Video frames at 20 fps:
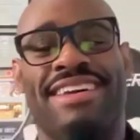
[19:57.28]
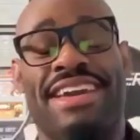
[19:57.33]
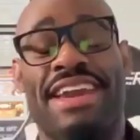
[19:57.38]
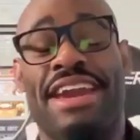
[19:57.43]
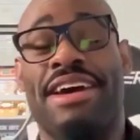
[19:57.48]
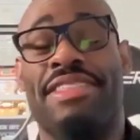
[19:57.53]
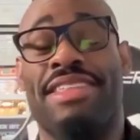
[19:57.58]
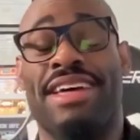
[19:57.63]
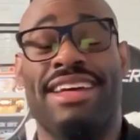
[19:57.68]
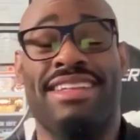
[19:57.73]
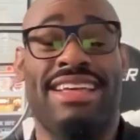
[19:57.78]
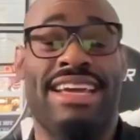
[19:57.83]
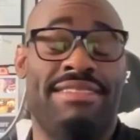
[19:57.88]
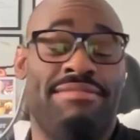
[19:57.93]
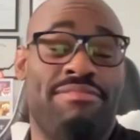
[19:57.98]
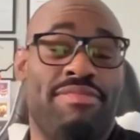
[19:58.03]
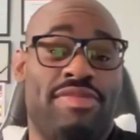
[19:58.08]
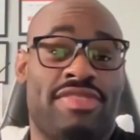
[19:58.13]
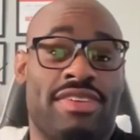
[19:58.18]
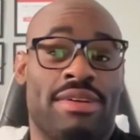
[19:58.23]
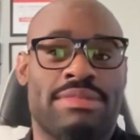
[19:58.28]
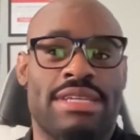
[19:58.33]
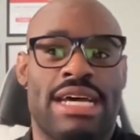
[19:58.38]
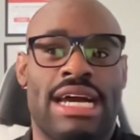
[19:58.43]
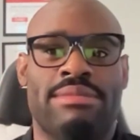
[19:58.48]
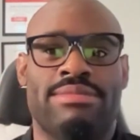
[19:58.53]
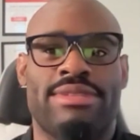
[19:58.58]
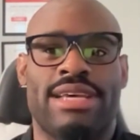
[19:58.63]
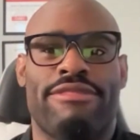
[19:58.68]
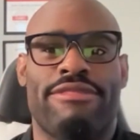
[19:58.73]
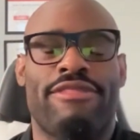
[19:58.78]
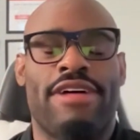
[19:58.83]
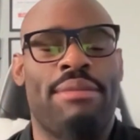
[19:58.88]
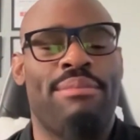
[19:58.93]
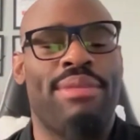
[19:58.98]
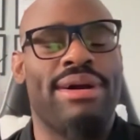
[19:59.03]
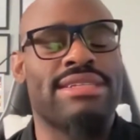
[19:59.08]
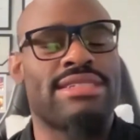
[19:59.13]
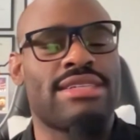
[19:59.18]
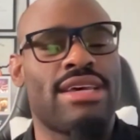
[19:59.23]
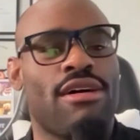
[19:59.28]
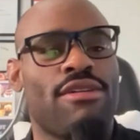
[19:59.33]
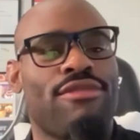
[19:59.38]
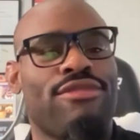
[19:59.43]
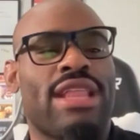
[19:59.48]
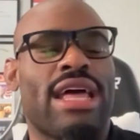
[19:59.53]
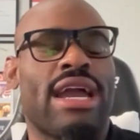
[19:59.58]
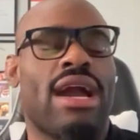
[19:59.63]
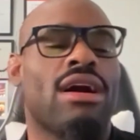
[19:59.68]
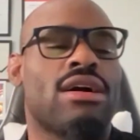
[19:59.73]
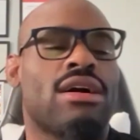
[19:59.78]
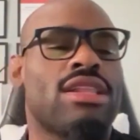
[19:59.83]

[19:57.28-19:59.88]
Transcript: yeah, that and sometimes I find myself like I'll